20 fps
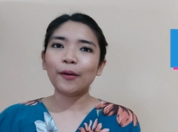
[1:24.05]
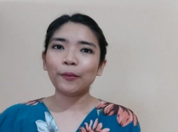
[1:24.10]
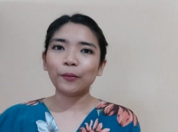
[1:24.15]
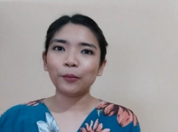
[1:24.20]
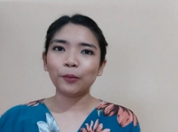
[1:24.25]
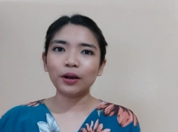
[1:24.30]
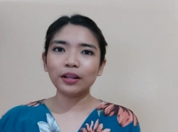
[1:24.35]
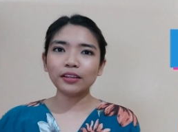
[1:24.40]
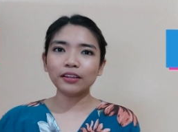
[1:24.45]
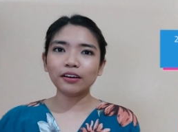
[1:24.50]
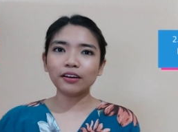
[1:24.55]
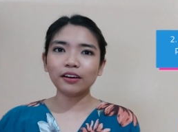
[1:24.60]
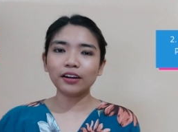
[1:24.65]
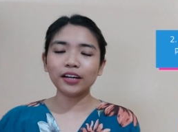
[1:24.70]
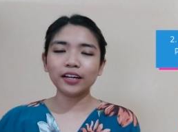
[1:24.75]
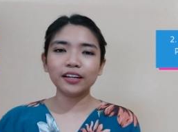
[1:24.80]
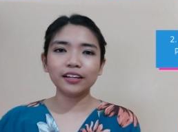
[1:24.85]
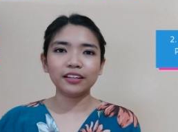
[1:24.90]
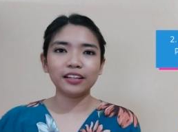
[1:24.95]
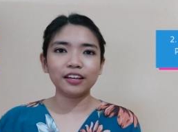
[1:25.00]
What
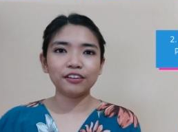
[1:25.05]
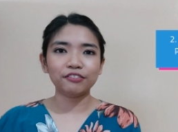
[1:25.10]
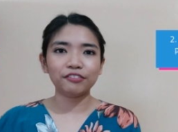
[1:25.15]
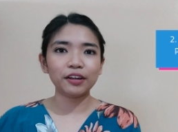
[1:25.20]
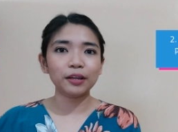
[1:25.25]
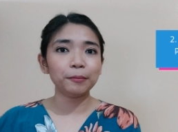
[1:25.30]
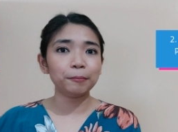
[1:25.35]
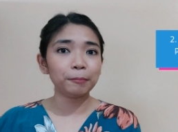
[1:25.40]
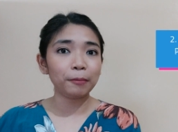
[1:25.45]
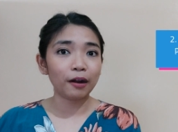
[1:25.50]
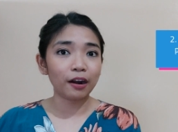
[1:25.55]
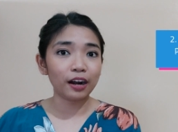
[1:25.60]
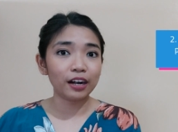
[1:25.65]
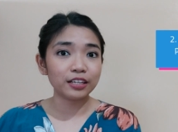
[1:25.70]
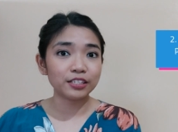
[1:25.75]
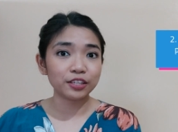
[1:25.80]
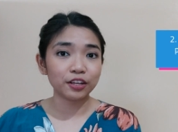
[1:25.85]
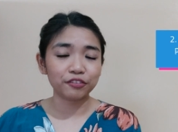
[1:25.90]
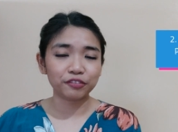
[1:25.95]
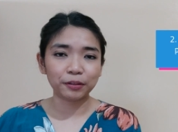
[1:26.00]
are the different
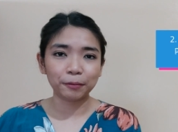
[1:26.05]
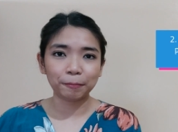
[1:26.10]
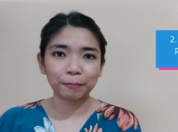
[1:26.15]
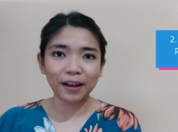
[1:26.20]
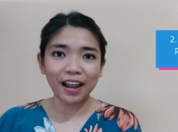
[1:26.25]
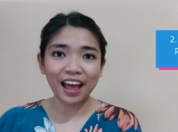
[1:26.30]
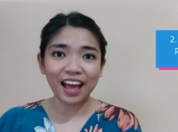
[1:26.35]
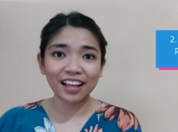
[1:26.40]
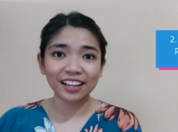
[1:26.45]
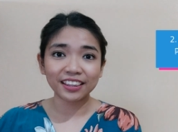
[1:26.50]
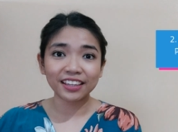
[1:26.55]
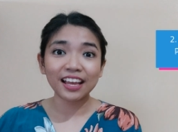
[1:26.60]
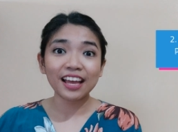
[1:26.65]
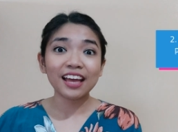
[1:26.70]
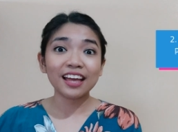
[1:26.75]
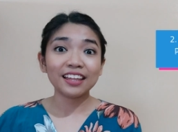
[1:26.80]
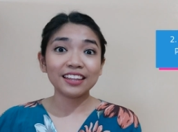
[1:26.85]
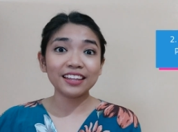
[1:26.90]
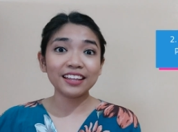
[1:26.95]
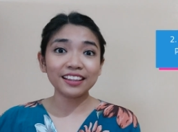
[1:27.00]
parts of the plant
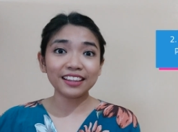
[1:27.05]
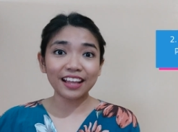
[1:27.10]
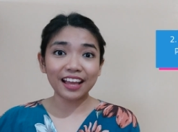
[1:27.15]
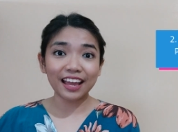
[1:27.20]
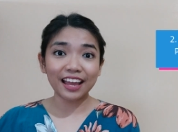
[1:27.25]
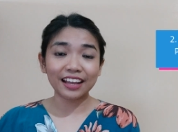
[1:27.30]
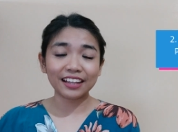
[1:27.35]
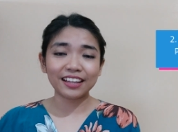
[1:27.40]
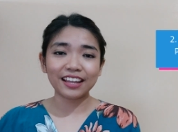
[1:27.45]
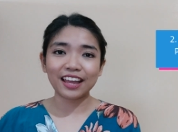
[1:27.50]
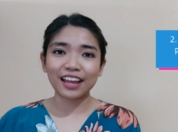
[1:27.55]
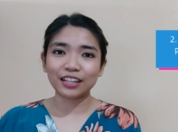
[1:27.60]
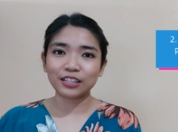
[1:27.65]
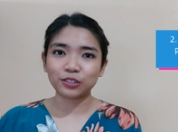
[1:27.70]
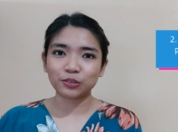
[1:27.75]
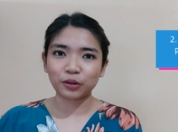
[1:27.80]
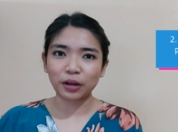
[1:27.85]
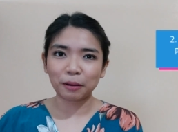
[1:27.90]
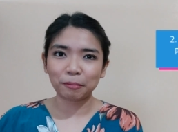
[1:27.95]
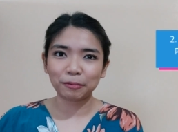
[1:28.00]
that aid
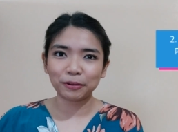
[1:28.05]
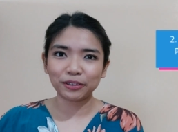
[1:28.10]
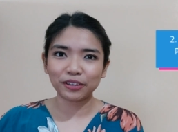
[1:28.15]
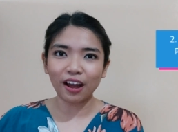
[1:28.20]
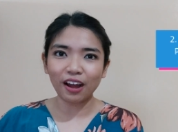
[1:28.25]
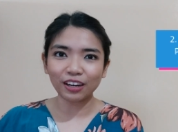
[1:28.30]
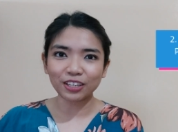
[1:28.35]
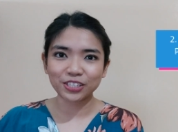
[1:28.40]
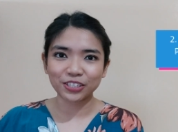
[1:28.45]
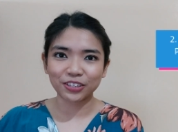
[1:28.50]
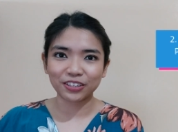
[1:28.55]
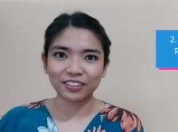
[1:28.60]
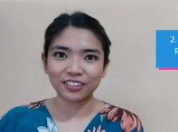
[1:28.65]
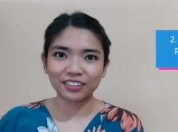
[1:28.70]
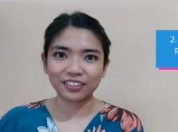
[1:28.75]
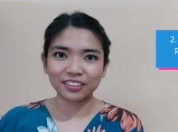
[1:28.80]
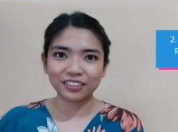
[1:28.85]
its reproduction?